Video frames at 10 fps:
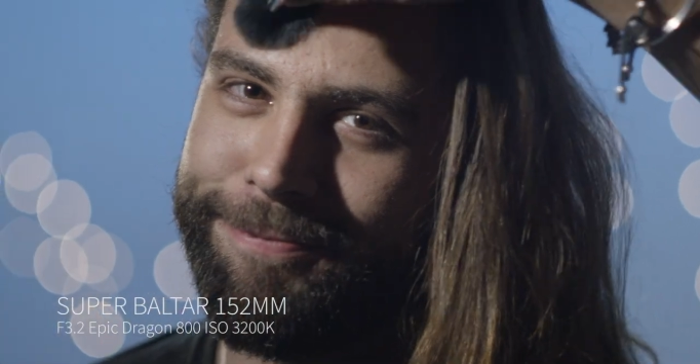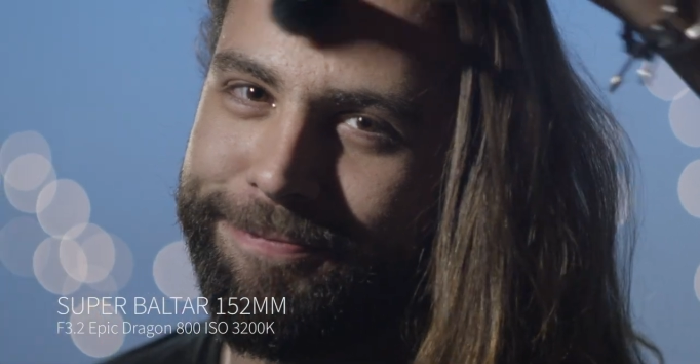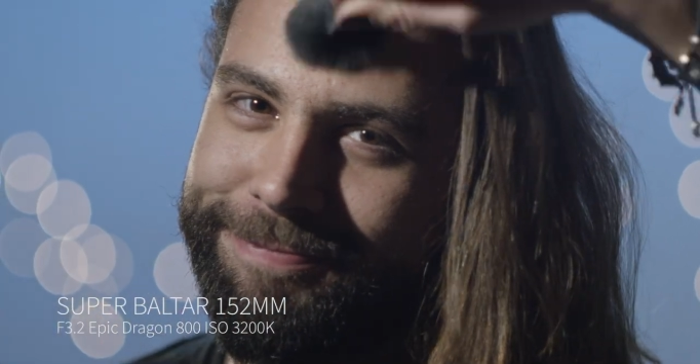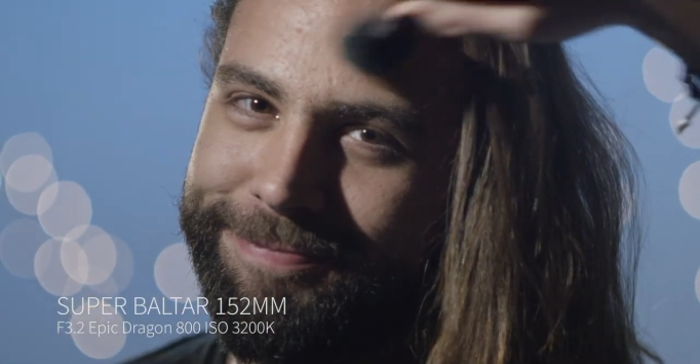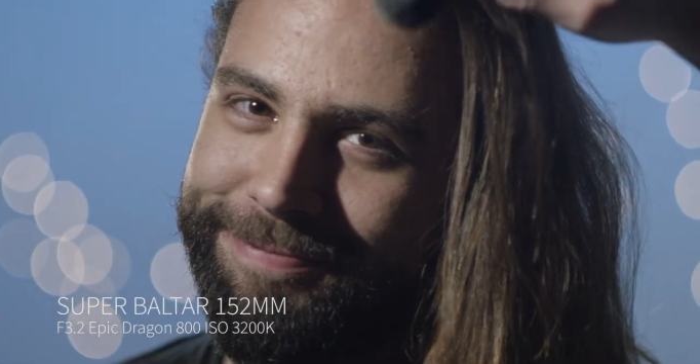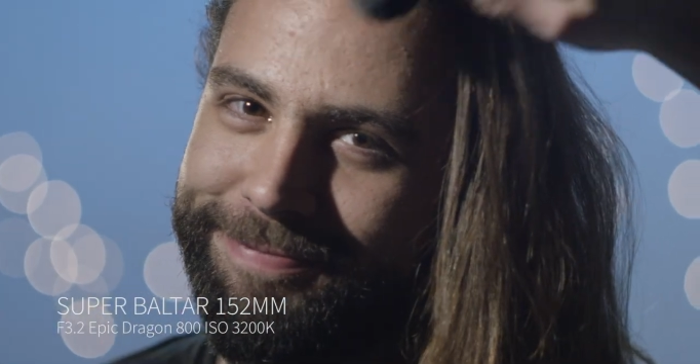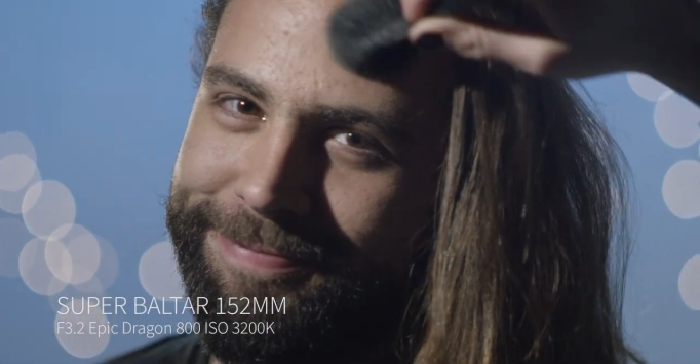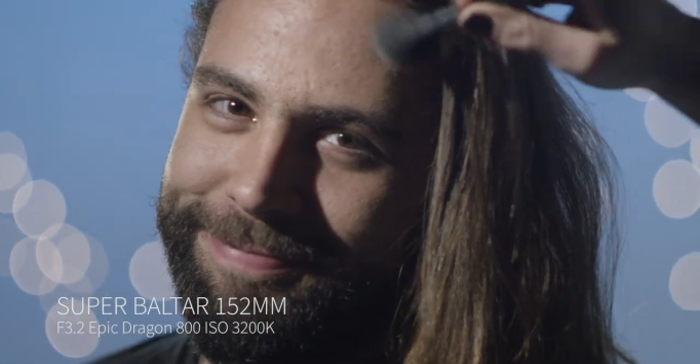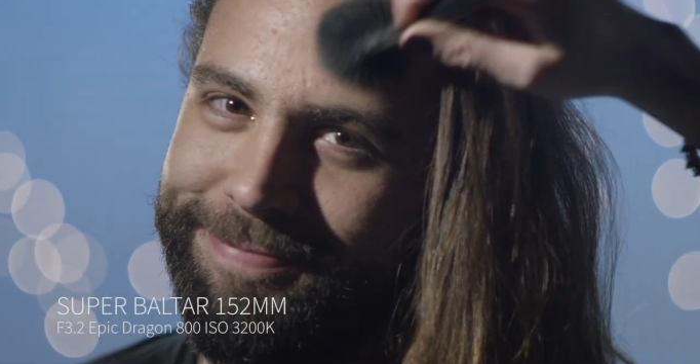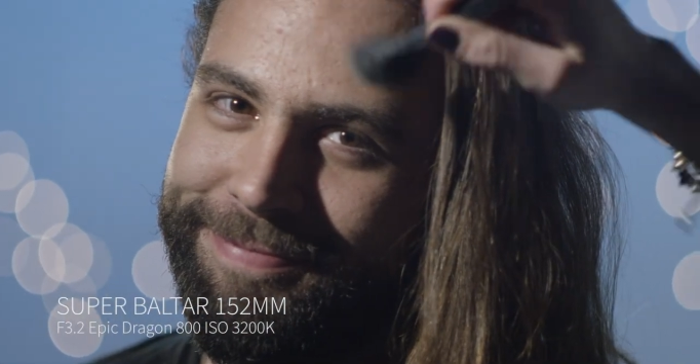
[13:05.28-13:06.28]
My bill.
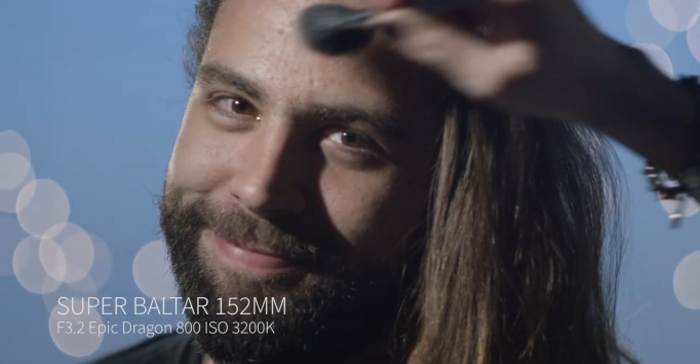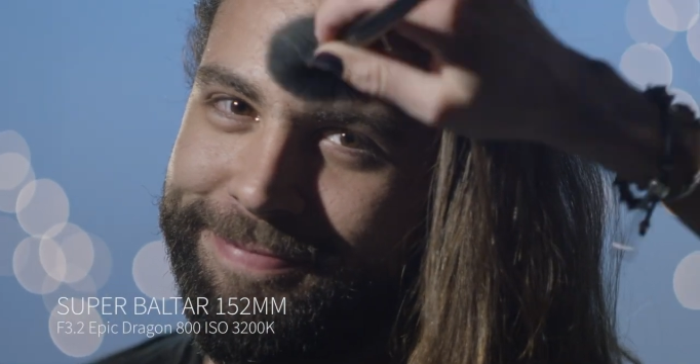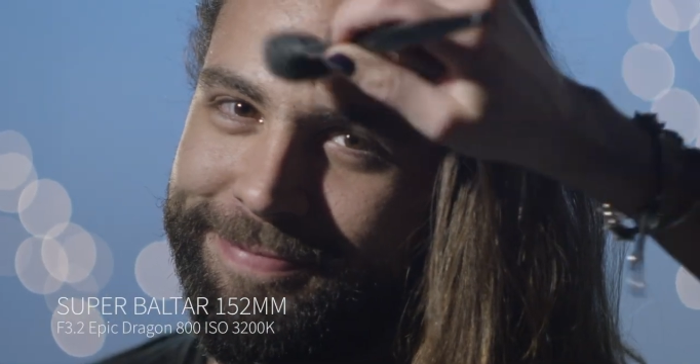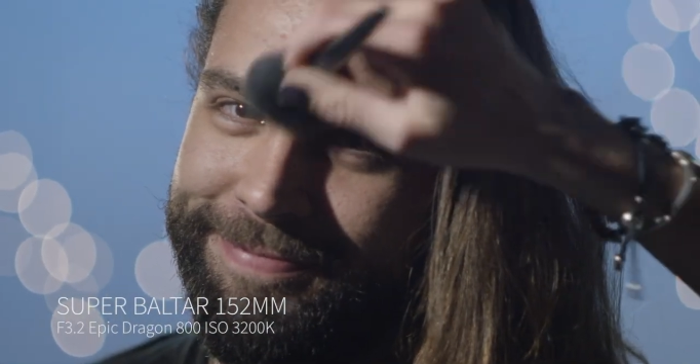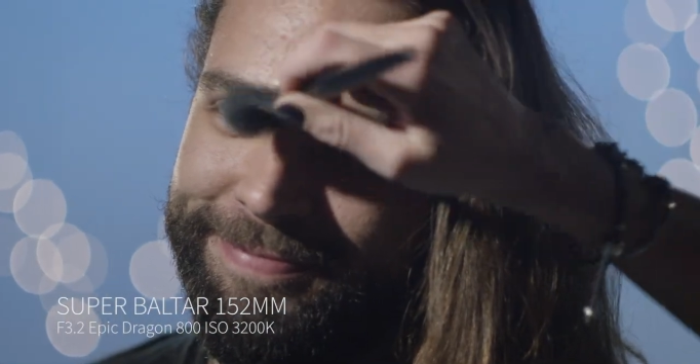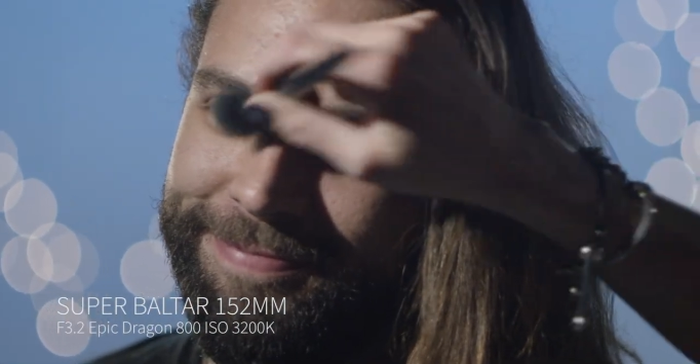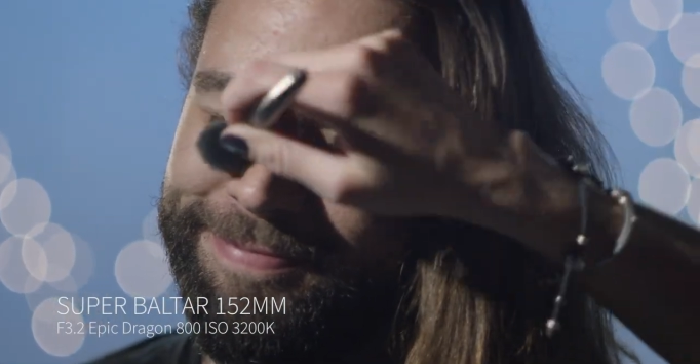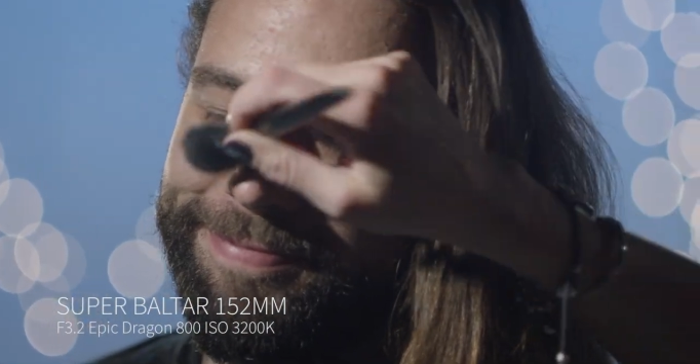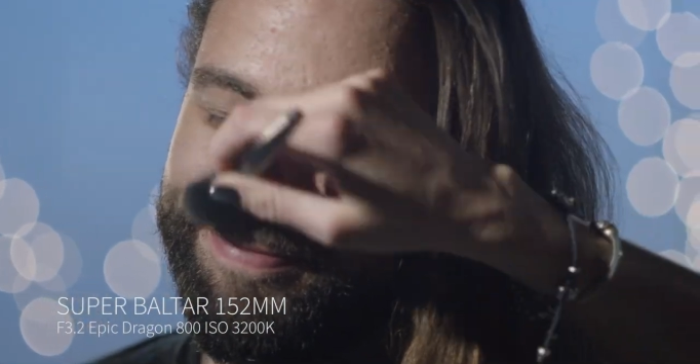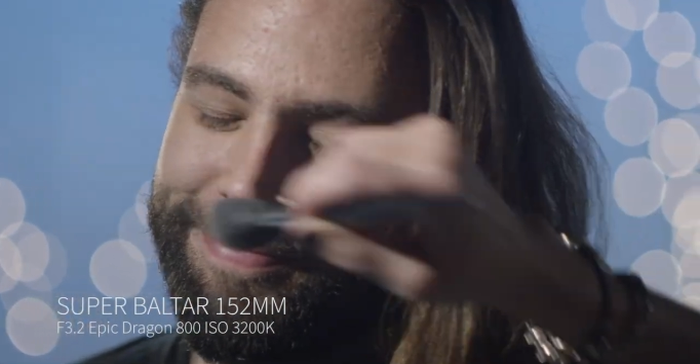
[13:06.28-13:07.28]
Look at bokeh. Oh, I
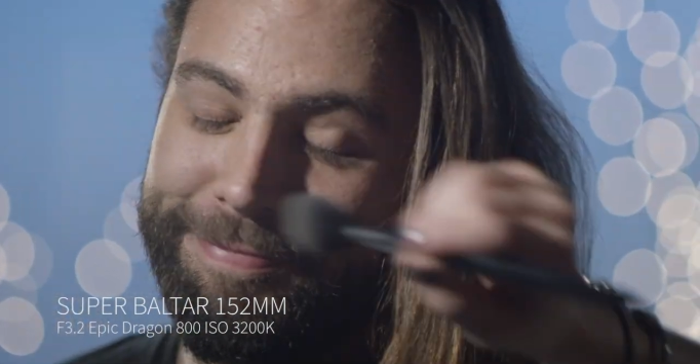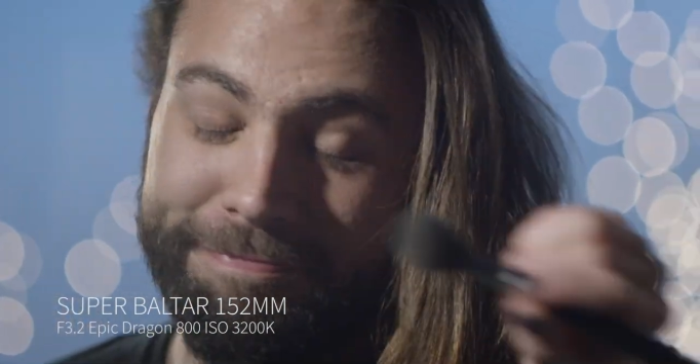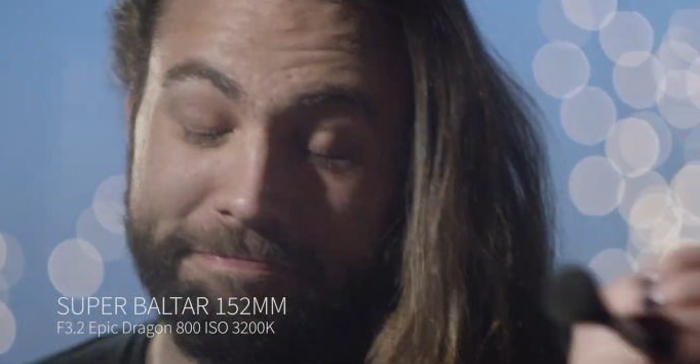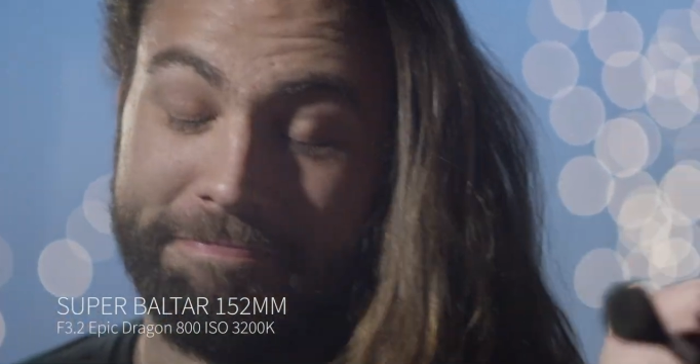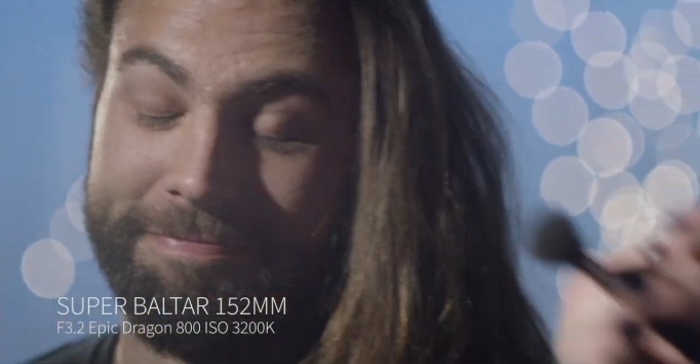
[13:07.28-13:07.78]
have to call